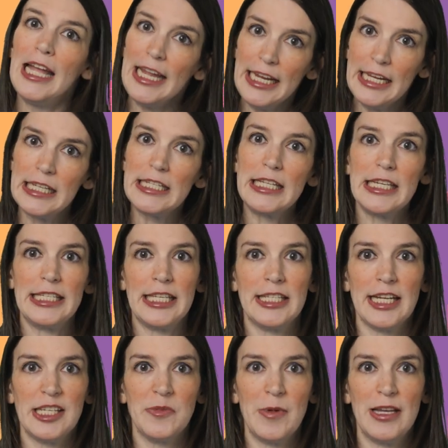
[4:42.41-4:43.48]
And since
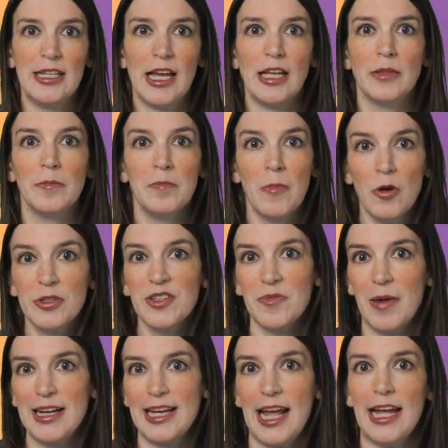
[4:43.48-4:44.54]
I spend most of
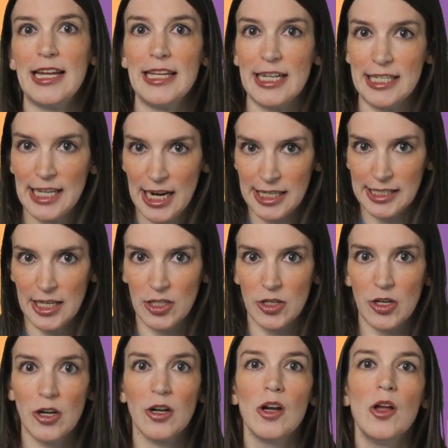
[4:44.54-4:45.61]
my day in a text
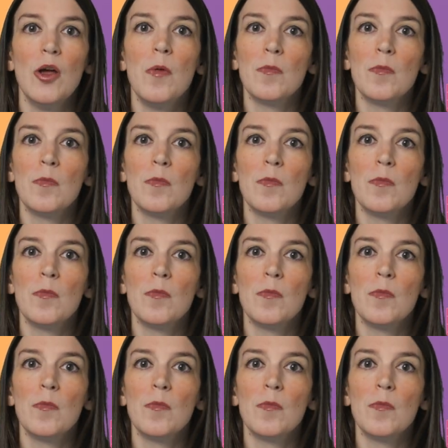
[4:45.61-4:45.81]
editor,